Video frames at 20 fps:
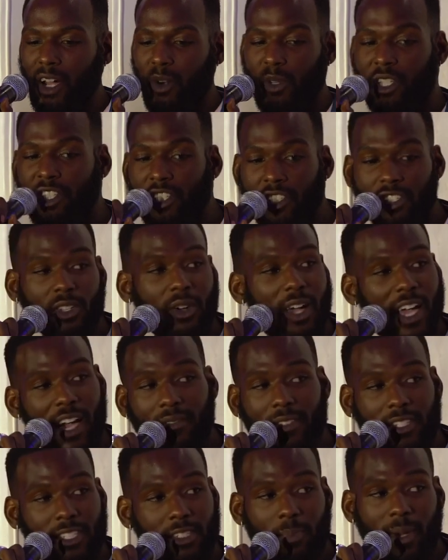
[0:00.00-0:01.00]
we just don't
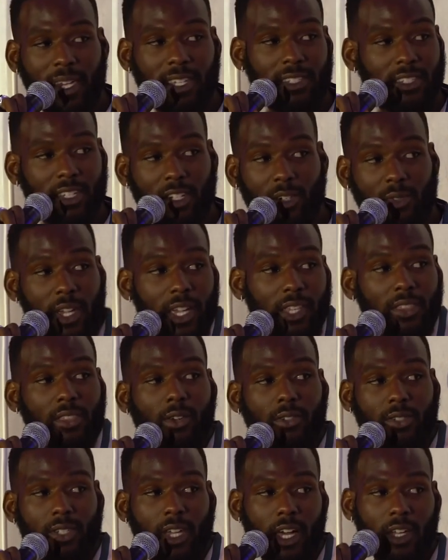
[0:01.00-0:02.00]
have the space to create
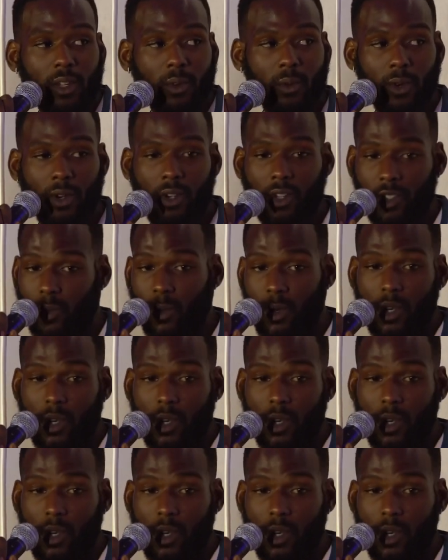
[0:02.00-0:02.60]
those kind of worlds.